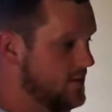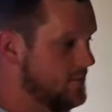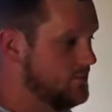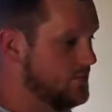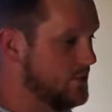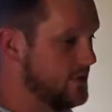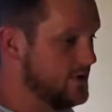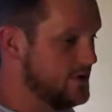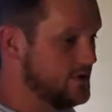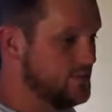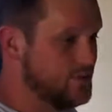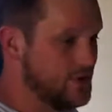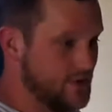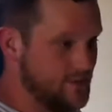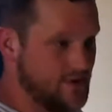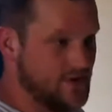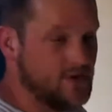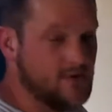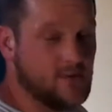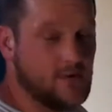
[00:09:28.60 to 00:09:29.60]
put the
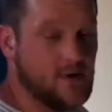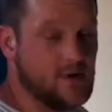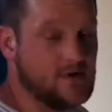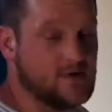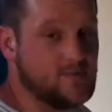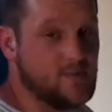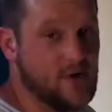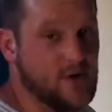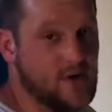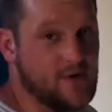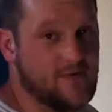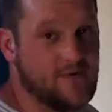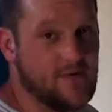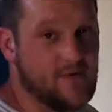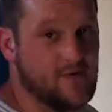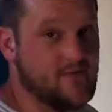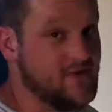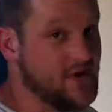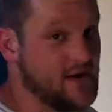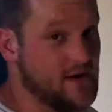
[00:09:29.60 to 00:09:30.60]
plumbing in the wrong spot for
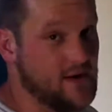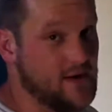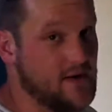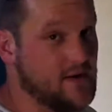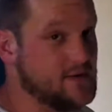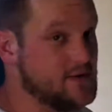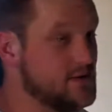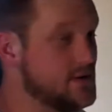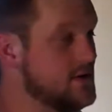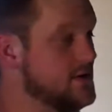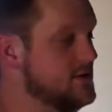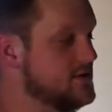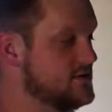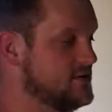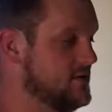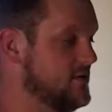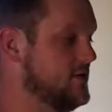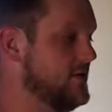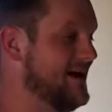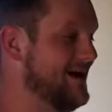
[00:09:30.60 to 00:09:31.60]
the vanities.
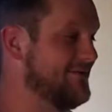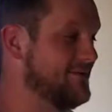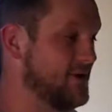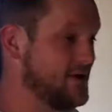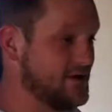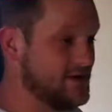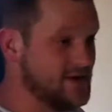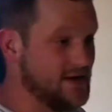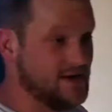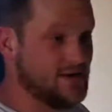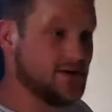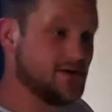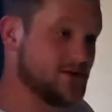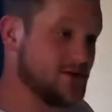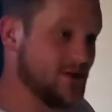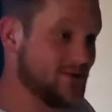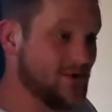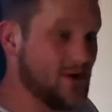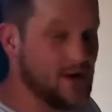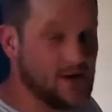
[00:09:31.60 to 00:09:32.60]
So I've got to take the
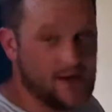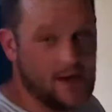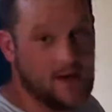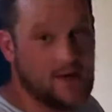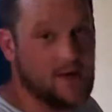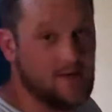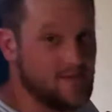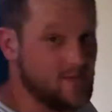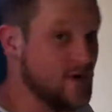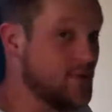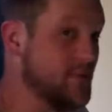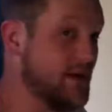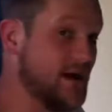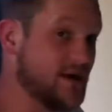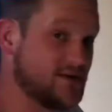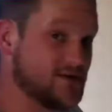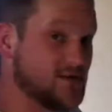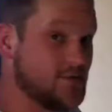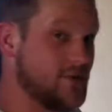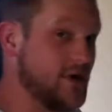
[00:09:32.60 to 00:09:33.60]
sheetrock out of my
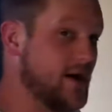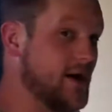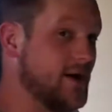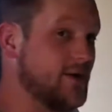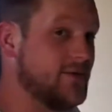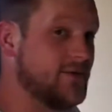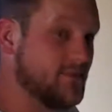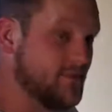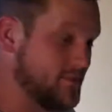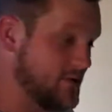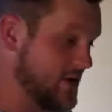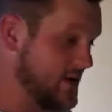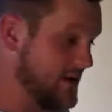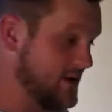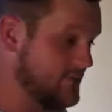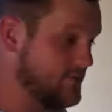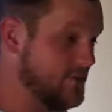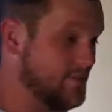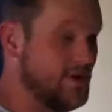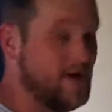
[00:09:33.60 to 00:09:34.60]
master bath
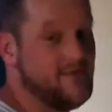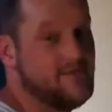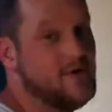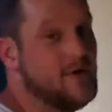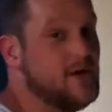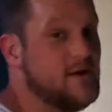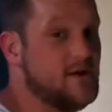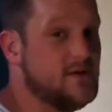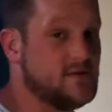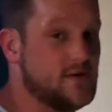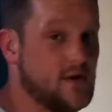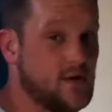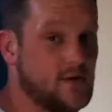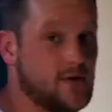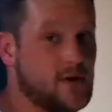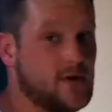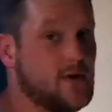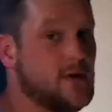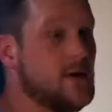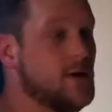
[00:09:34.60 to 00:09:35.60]
behind where my vanity's
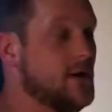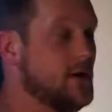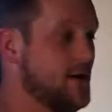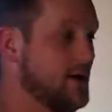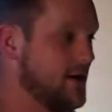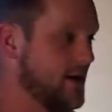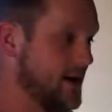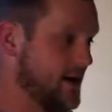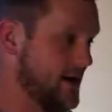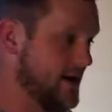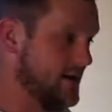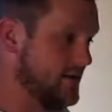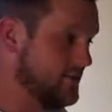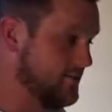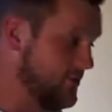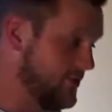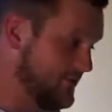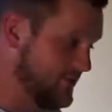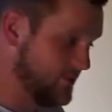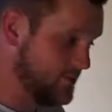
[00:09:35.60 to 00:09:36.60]
going and
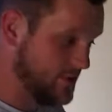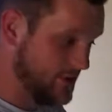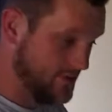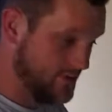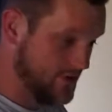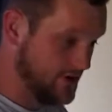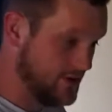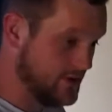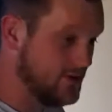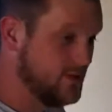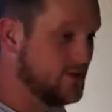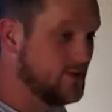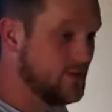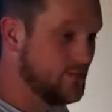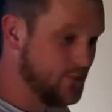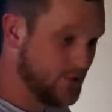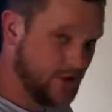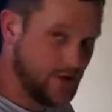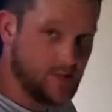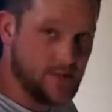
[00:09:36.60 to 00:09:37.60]
move the plumbing,
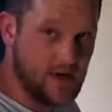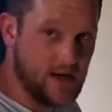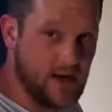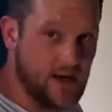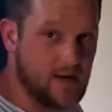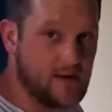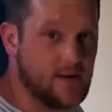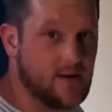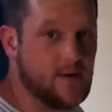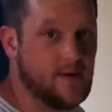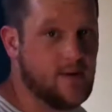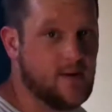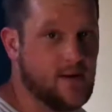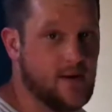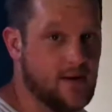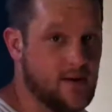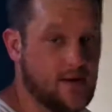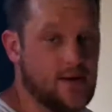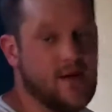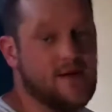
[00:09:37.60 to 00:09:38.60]
put it back,
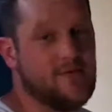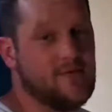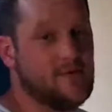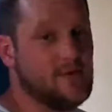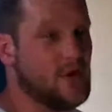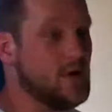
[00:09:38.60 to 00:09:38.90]
and then have the